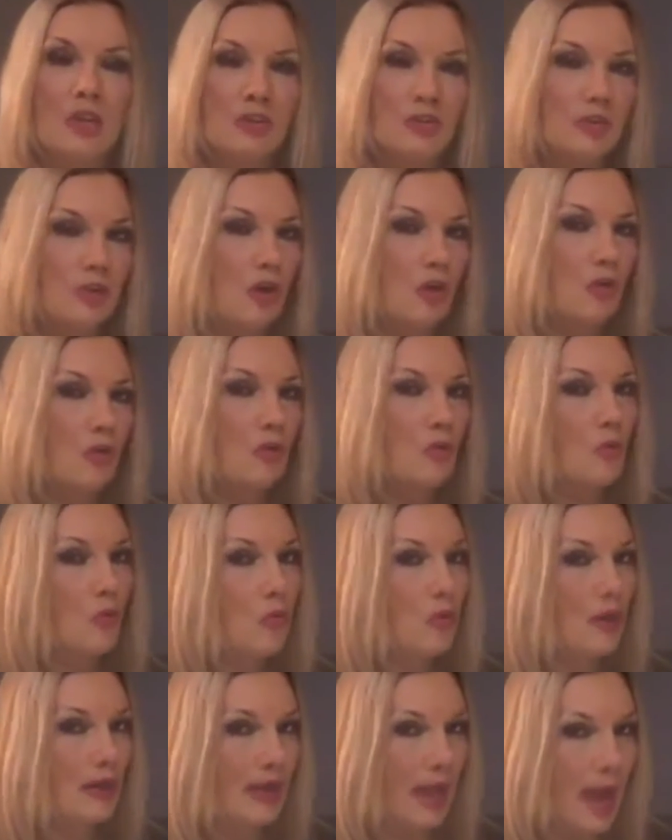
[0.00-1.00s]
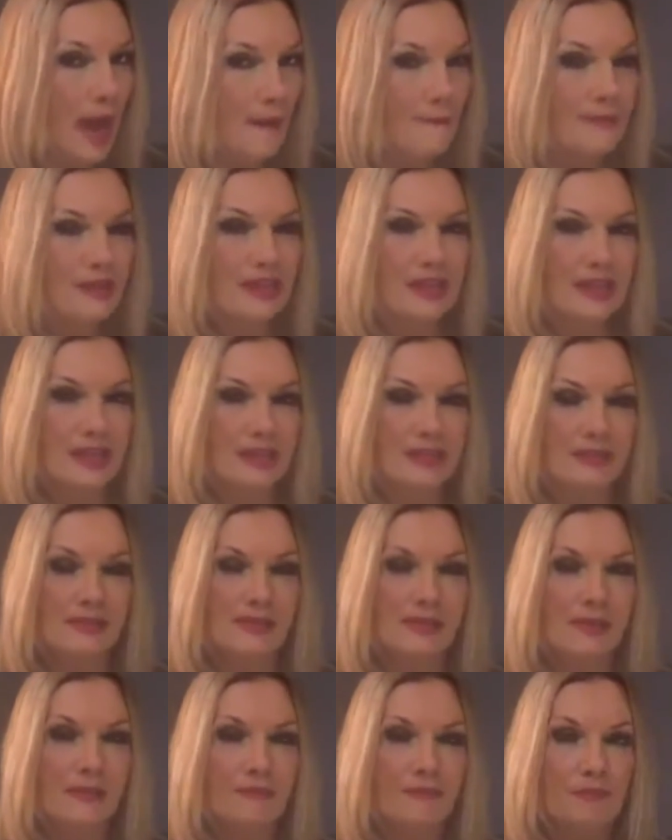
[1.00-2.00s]
So what happened
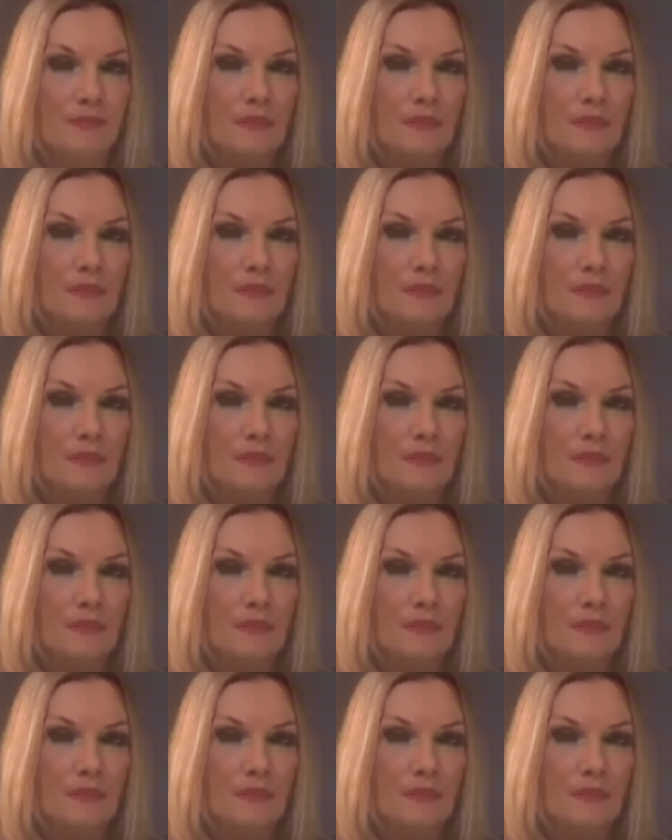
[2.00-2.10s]
is,